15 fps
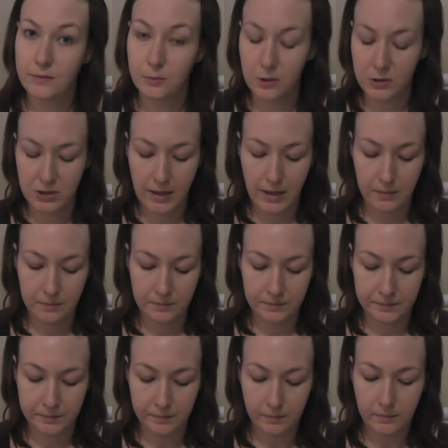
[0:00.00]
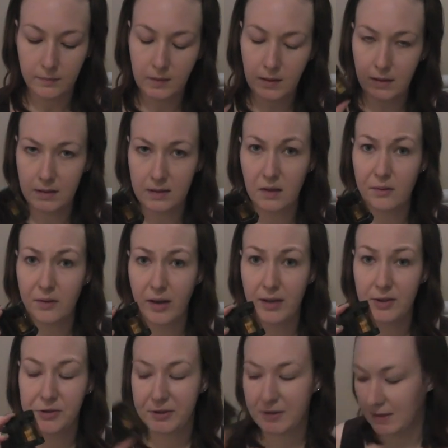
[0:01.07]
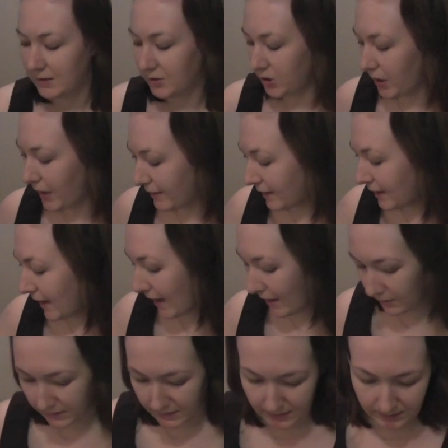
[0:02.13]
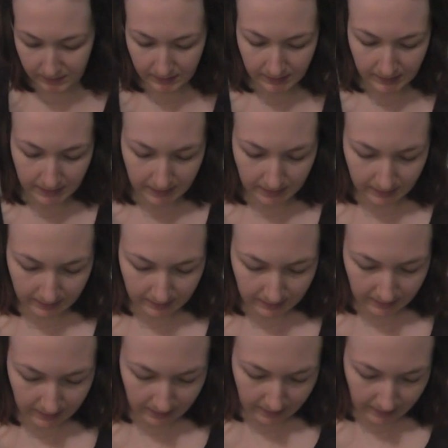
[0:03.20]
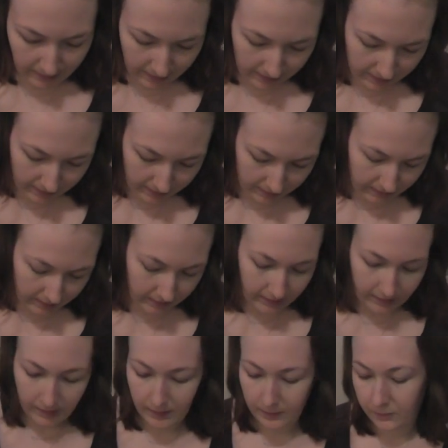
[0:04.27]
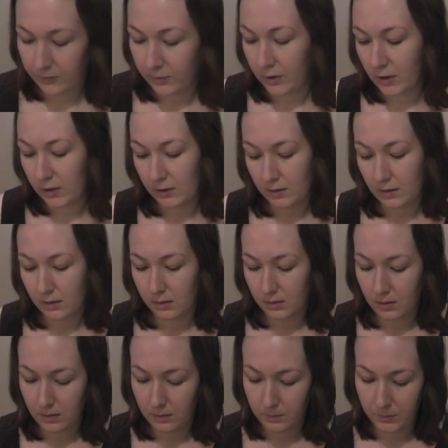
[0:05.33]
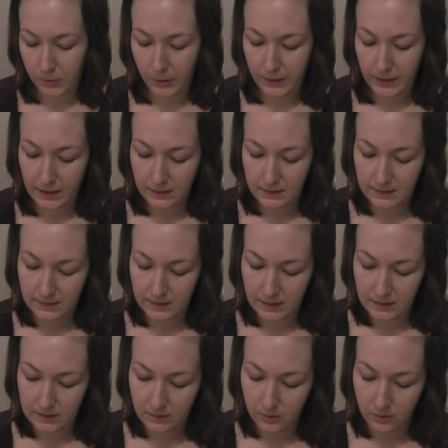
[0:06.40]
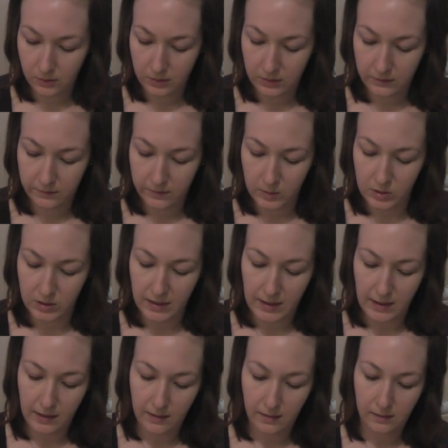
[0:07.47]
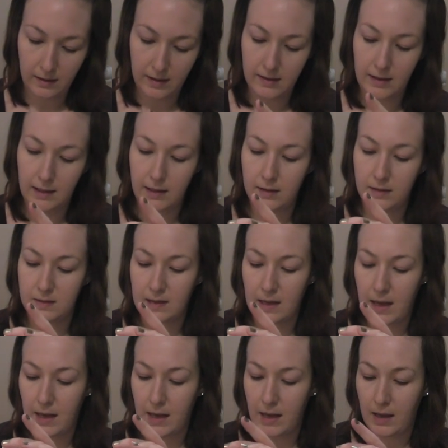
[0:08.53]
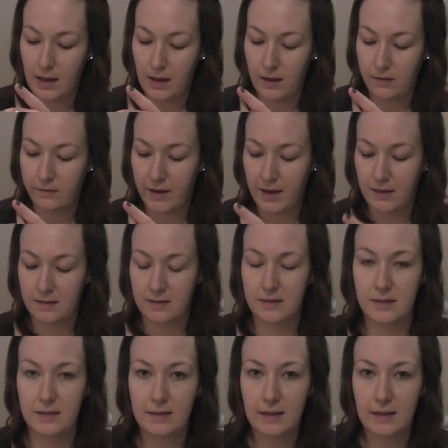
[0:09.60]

washing it. So I'm very interested in trying that out. I've got a Lancome product. It's called Visionaire, and it is a advanced